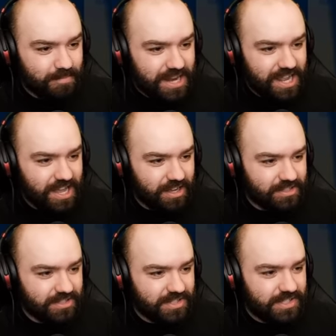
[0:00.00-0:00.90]

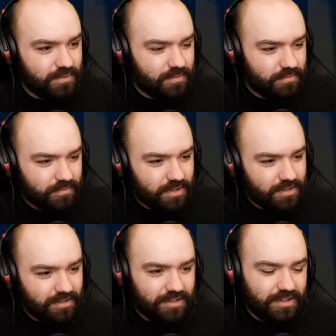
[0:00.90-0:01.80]
miniguns.
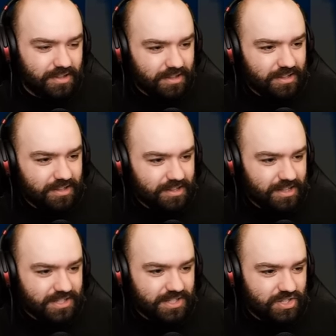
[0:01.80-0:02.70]

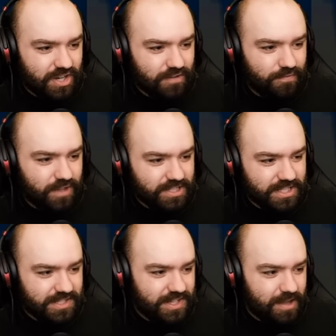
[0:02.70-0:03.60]
That's such a
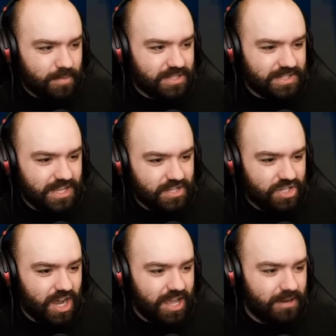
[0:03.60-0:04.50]
conflicting statement to say
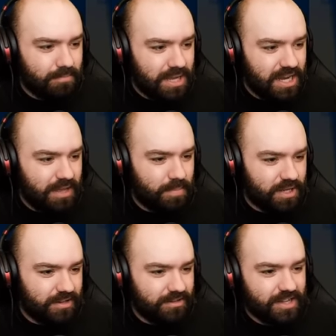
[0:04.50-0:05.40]
giant mini,
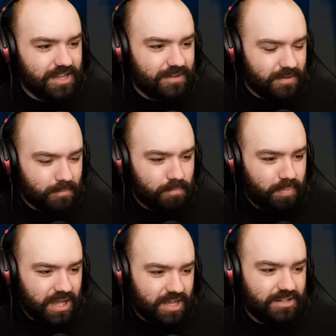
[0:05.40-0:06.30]
but
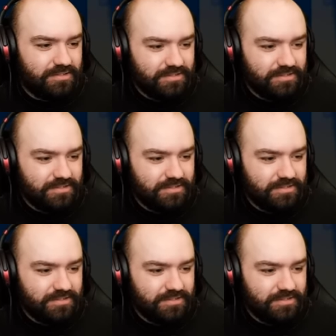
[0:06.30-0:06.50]
big